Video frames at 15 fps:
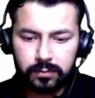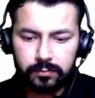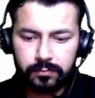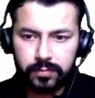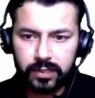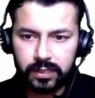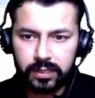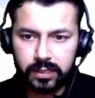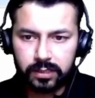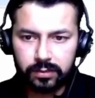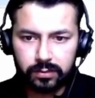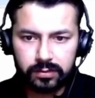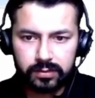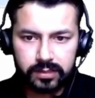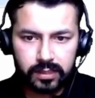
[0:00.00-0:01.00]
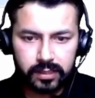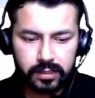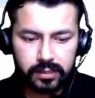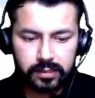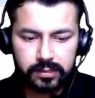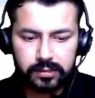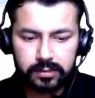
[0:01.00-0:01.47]
pd dot
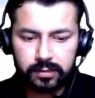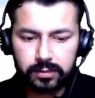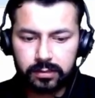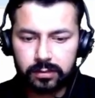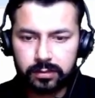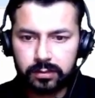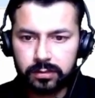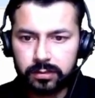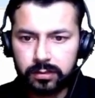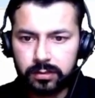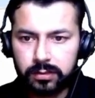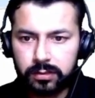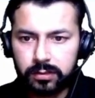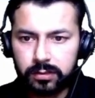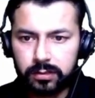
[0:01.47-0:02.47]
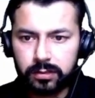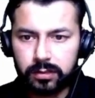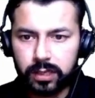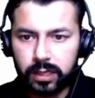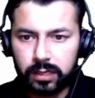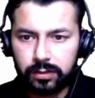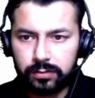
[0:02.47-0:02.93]
series.
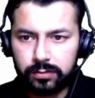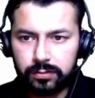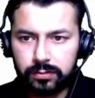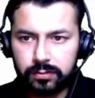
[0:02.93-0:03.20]
Now